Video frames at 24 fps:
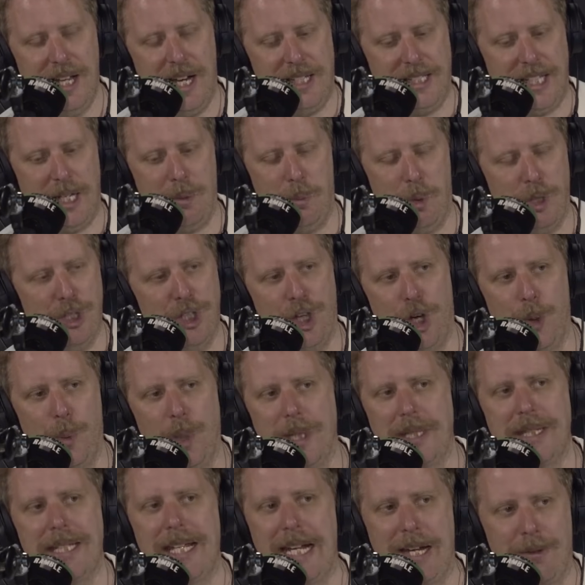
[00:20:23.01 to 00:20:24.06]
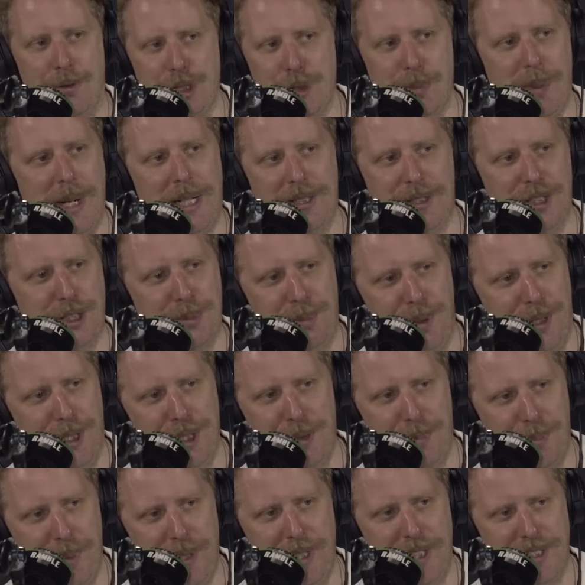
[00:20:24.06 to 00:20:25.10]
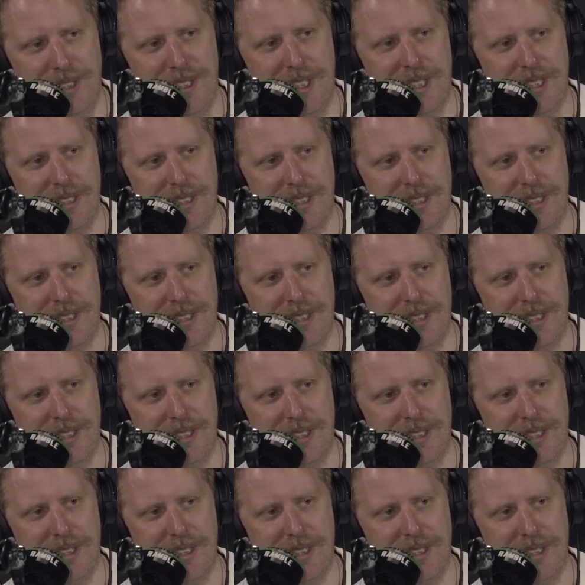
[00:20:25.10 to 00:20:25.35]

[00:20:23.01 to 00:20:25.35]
And they were nowhere near as bad as Spurs have been this season.